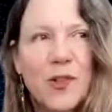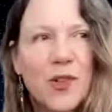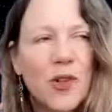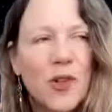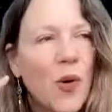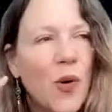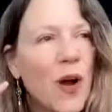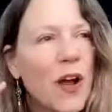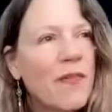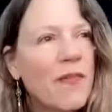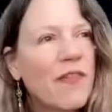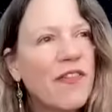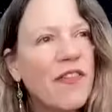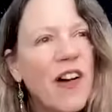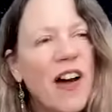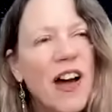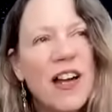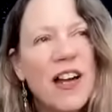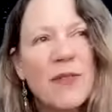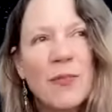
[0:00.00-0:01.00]
joy,
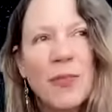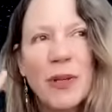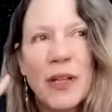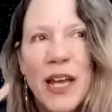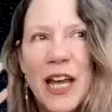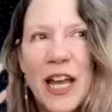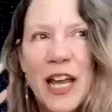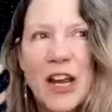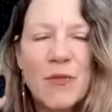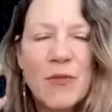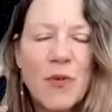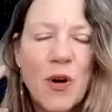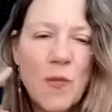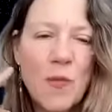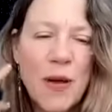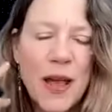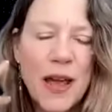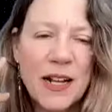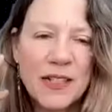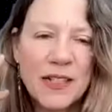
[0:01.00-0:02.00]
fun, play,
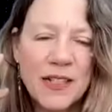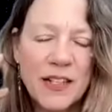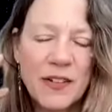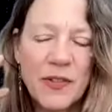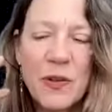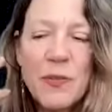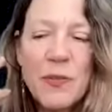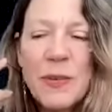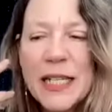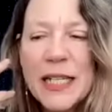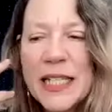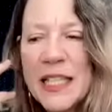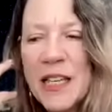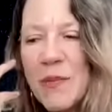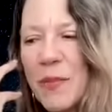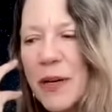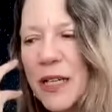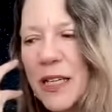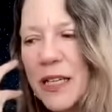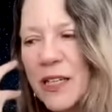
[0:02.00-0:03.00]
romance. And if you meet
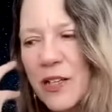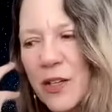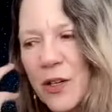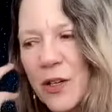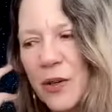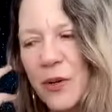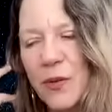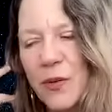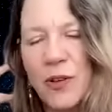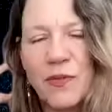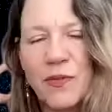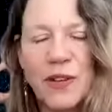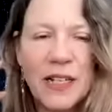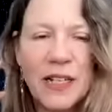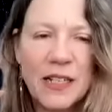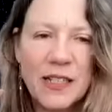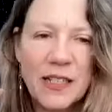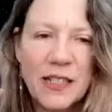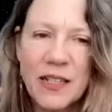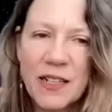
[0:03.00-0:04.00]
somebody new with
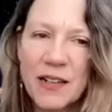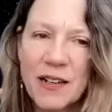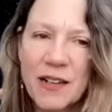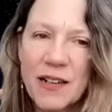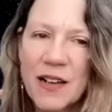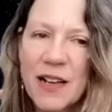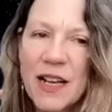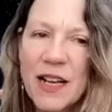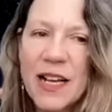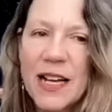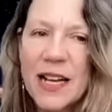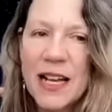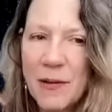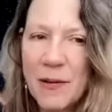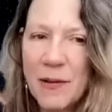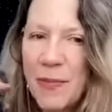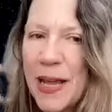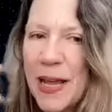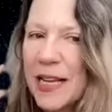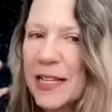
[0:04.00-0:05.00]
Venus here,
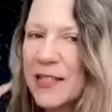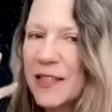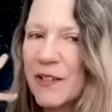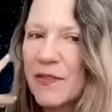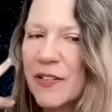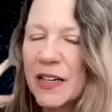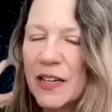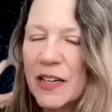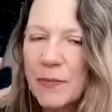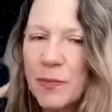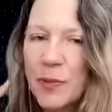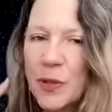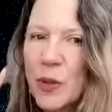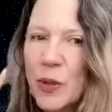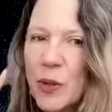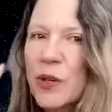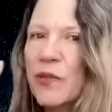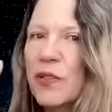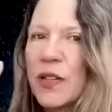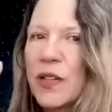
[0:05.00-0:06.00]
it bakes in a very
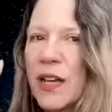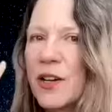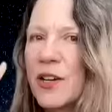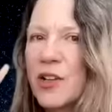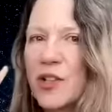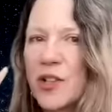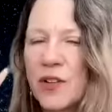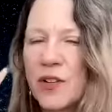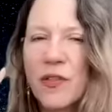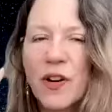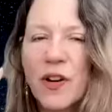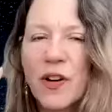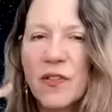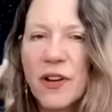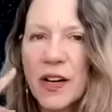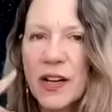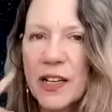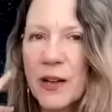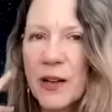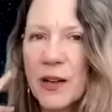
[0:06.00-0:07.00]
beautiful energy for a
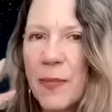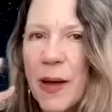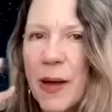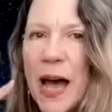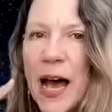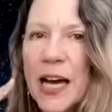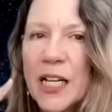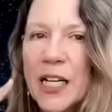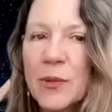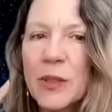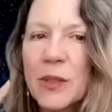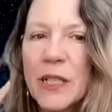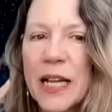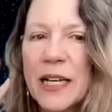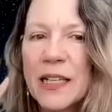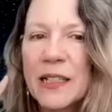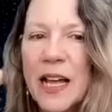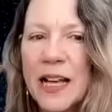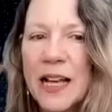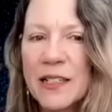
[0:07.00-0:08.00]
very compatible
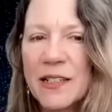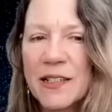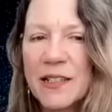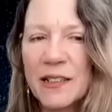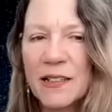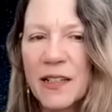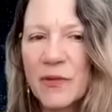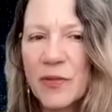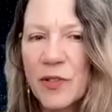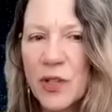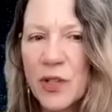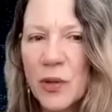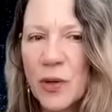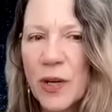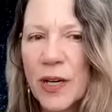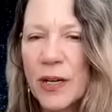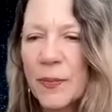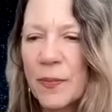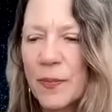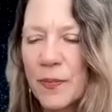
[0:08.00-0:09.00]
and lasting love
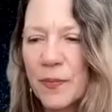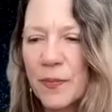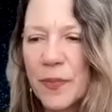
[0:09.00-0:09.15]
story,